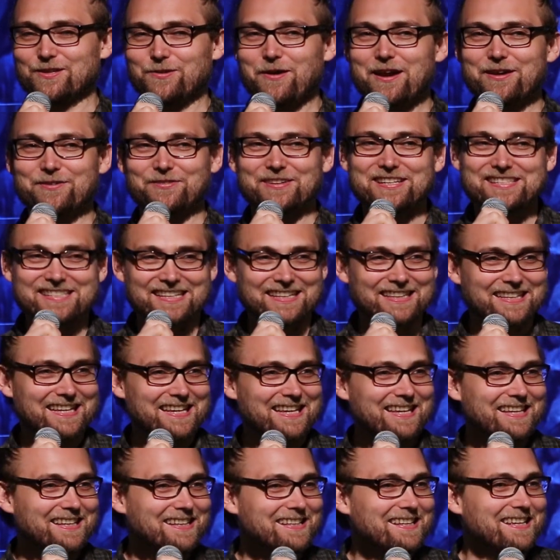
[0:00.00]
quite
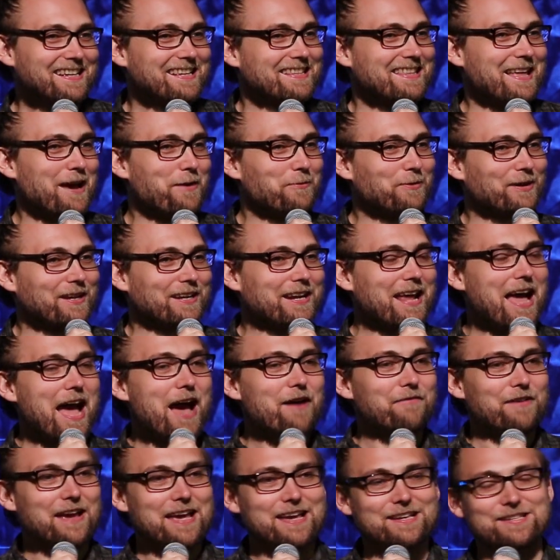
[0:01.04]
recently that we're going to
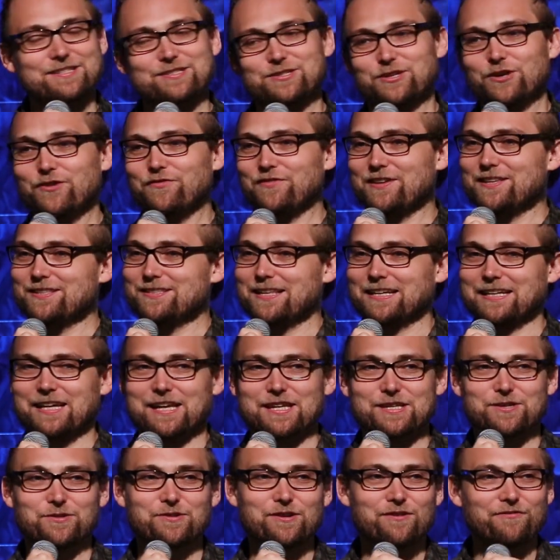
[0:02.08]
have a service, like
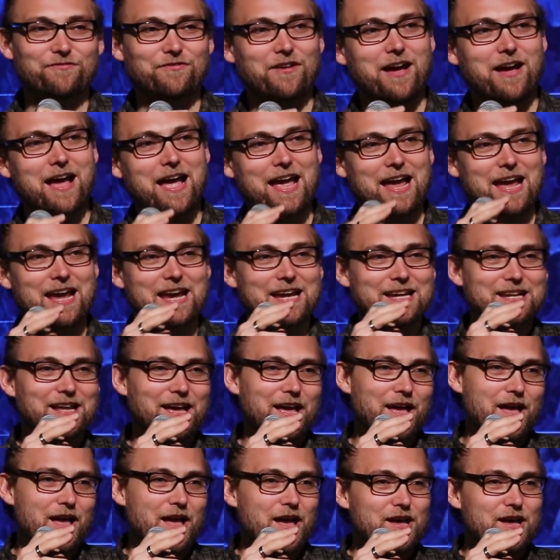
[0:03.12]
a unified